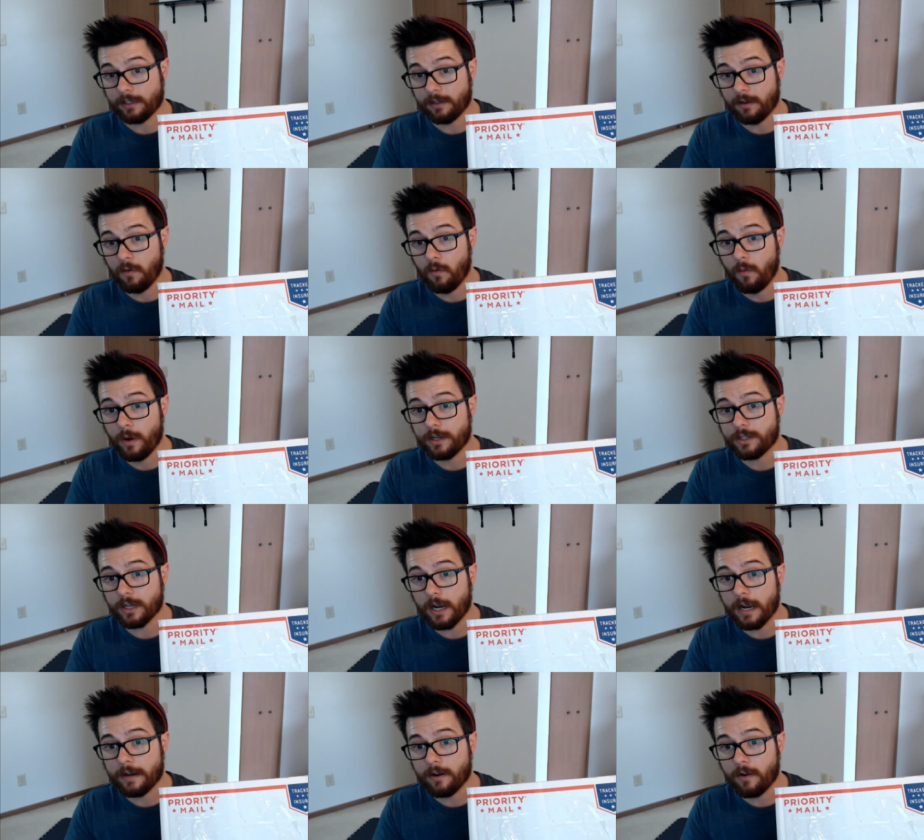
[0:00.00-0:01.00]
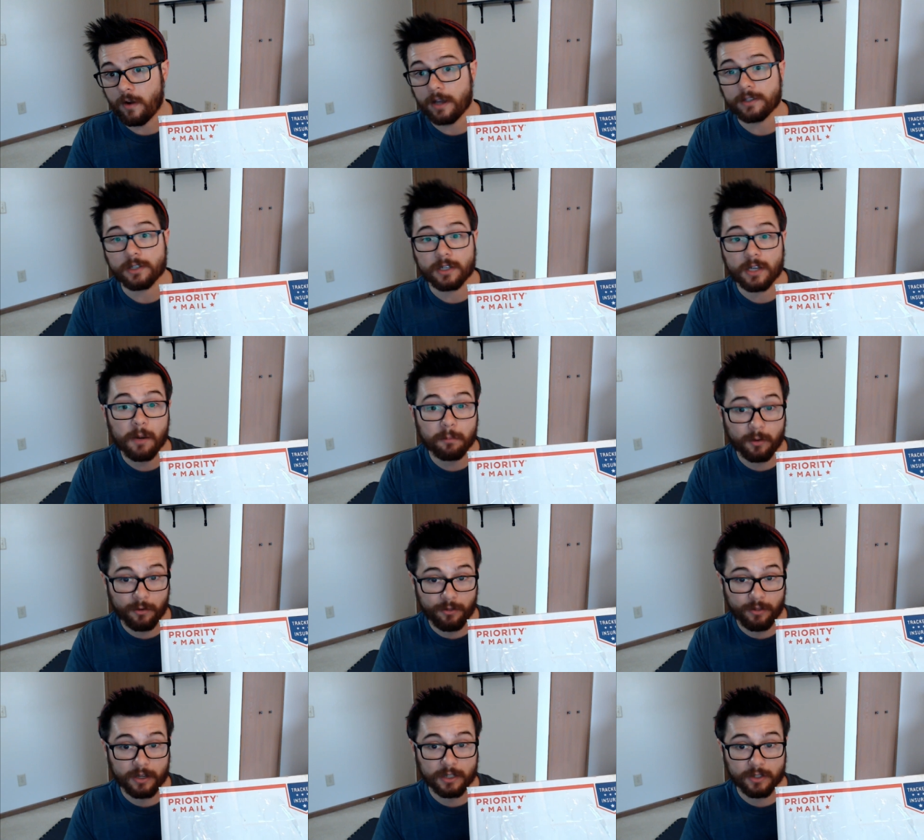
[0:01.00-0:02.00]
which I know has a couple
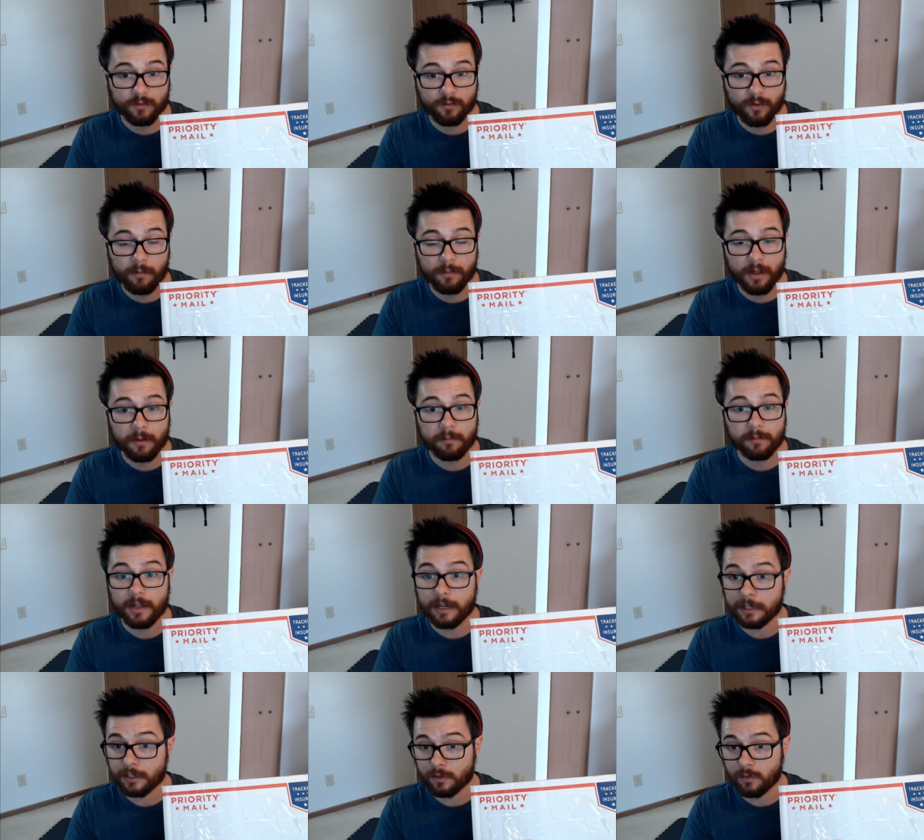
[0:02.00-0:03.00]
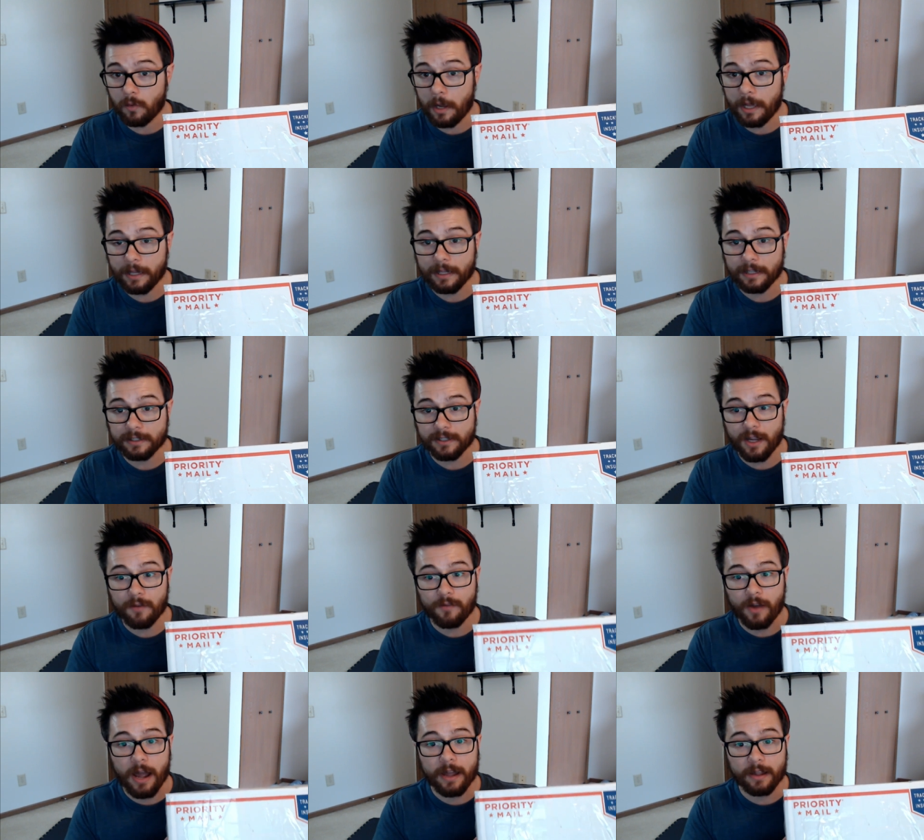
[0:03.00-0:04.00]
things from them, like swag and
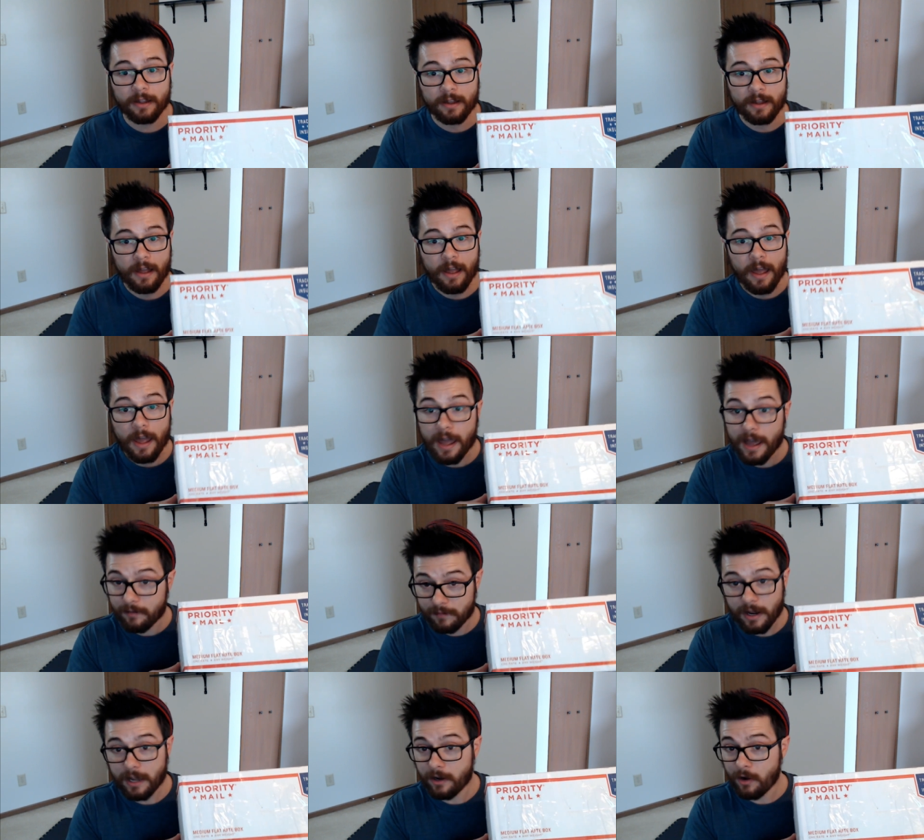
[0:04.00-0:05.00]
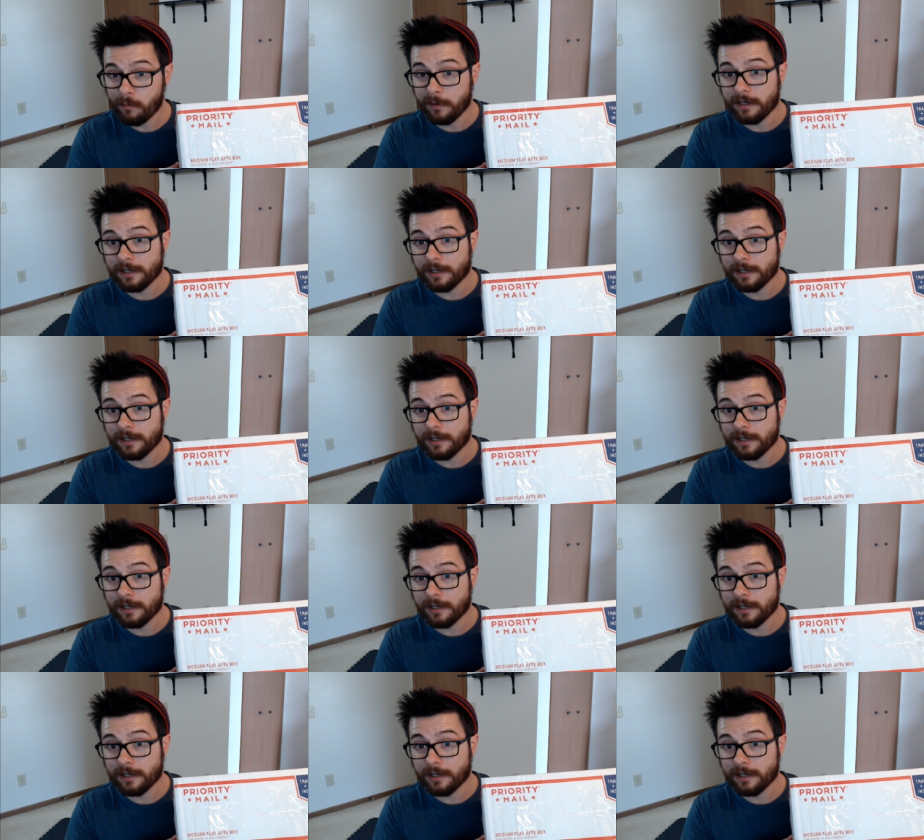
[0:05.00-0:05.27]
stuff. I have not opened it